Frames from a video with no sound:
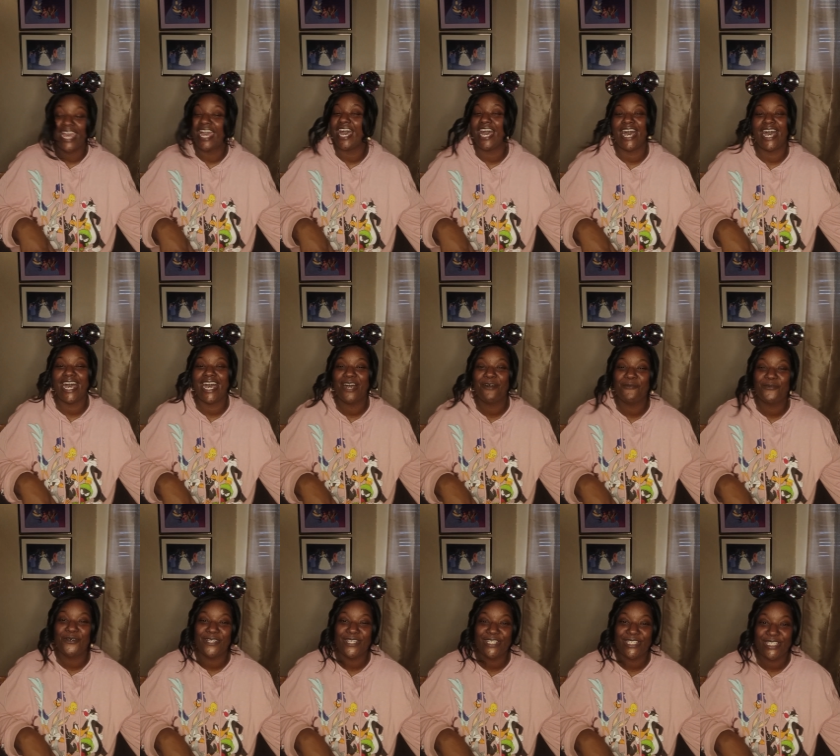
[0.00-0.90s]
I
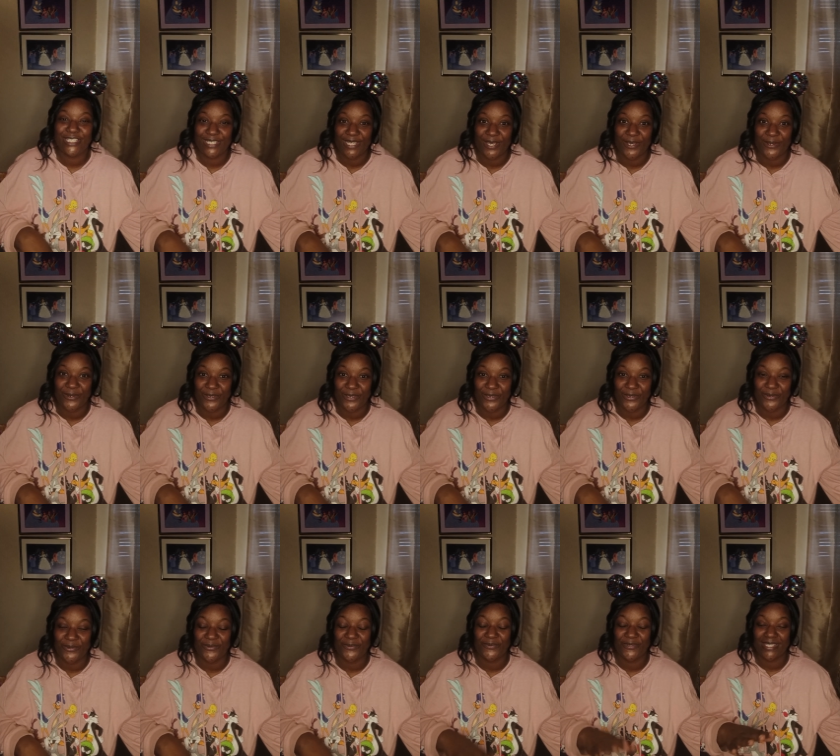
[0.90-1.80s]
want to show
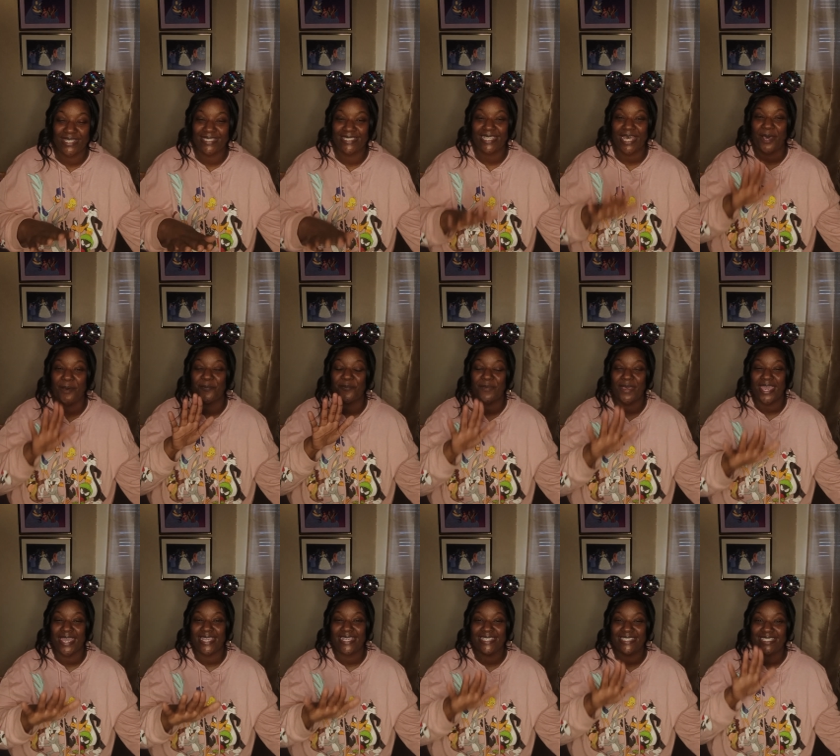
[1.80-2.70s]
you this
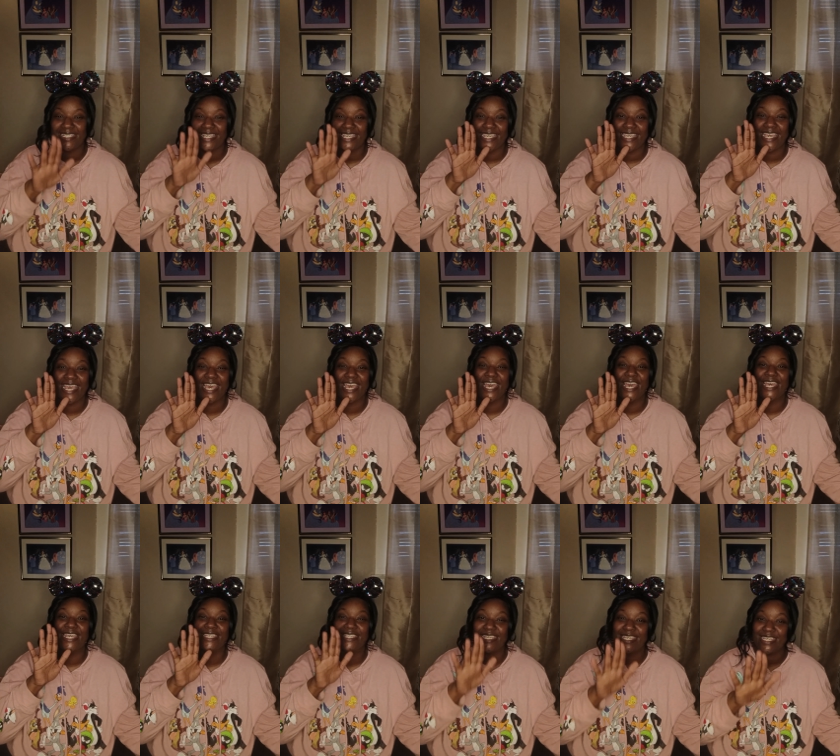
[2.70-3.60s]
amazing
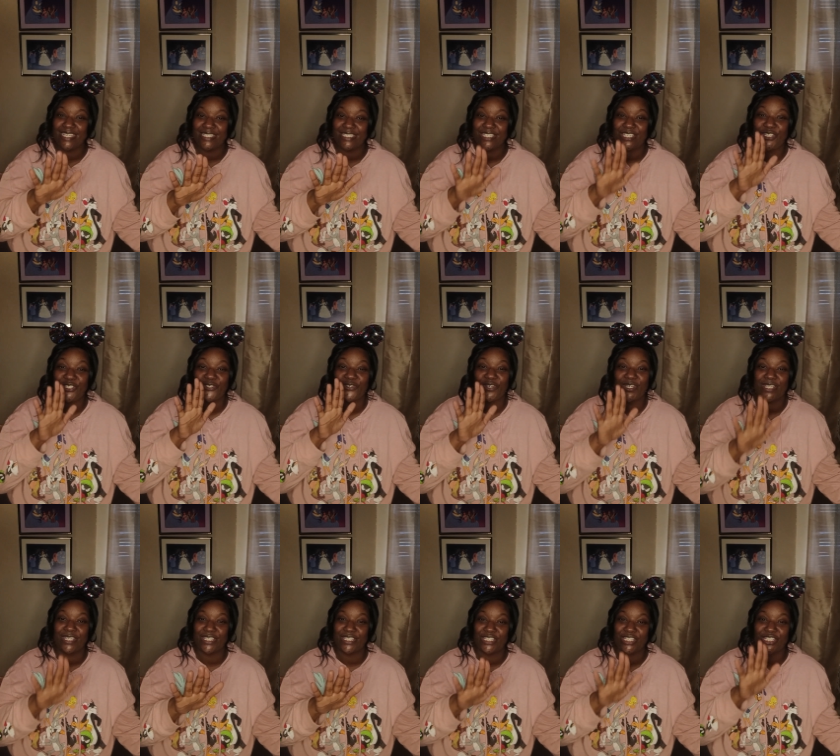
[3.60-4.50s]
Disney
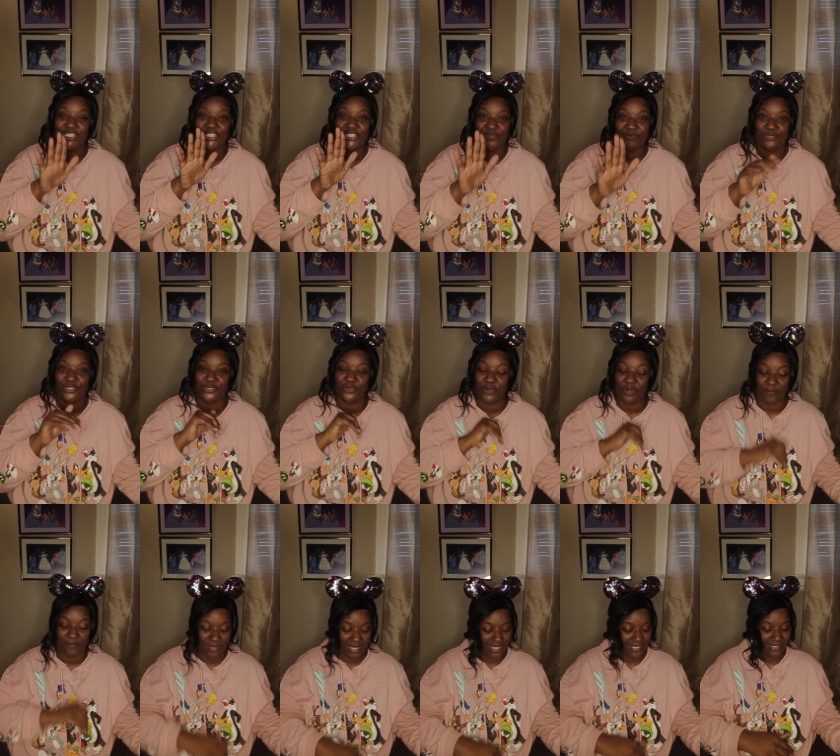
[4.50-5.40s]
tradition Jim Shore
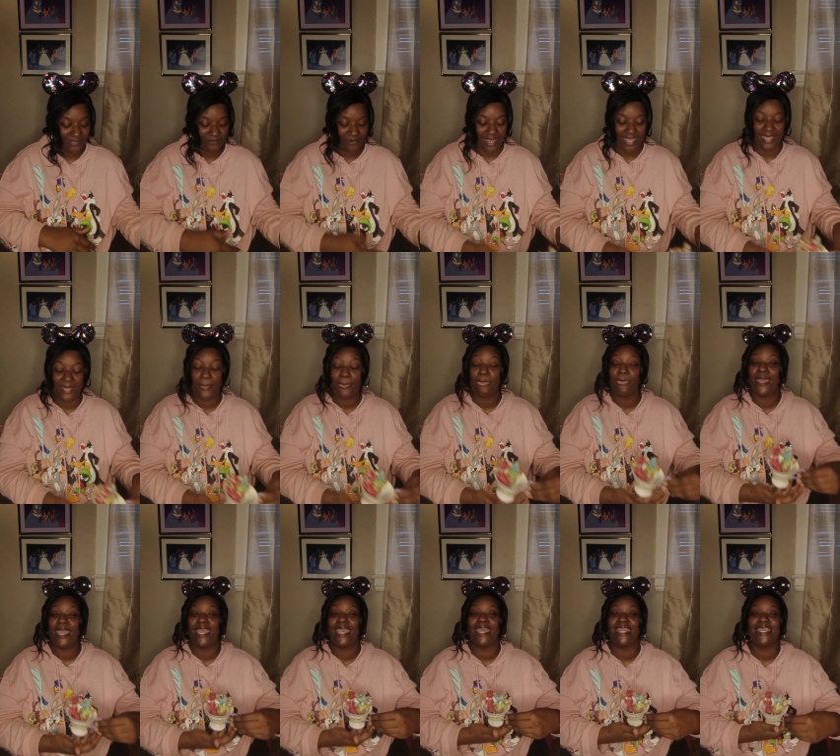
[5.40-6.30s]
piece, right?
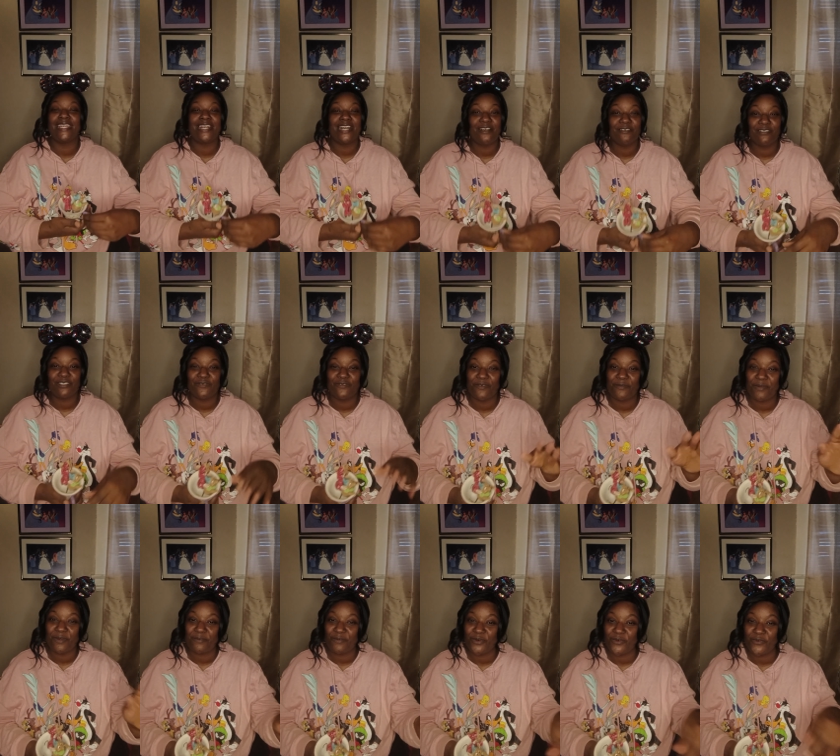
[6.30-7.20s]
And it comes from
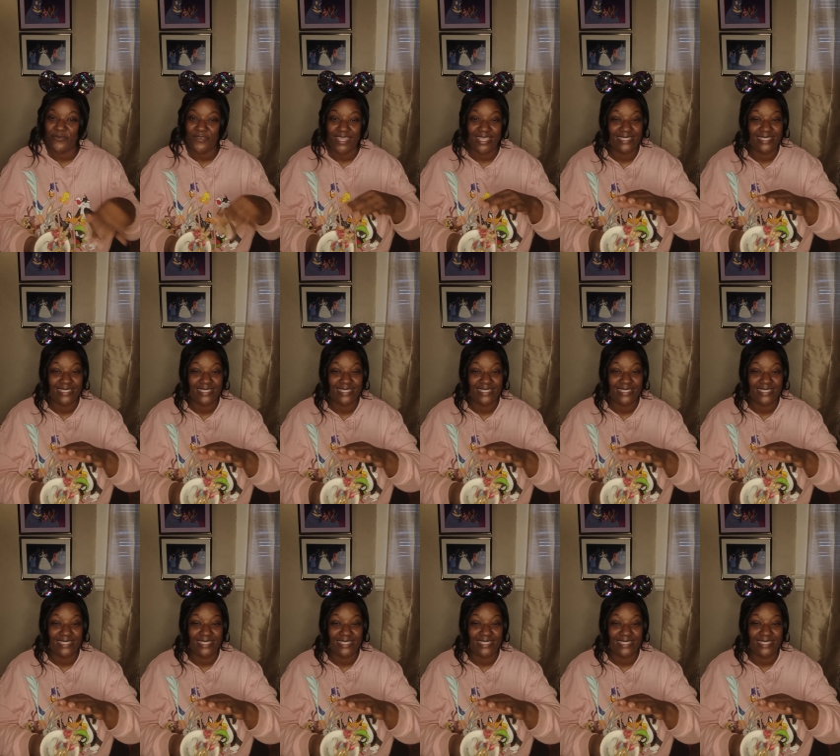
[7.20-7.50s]
the movie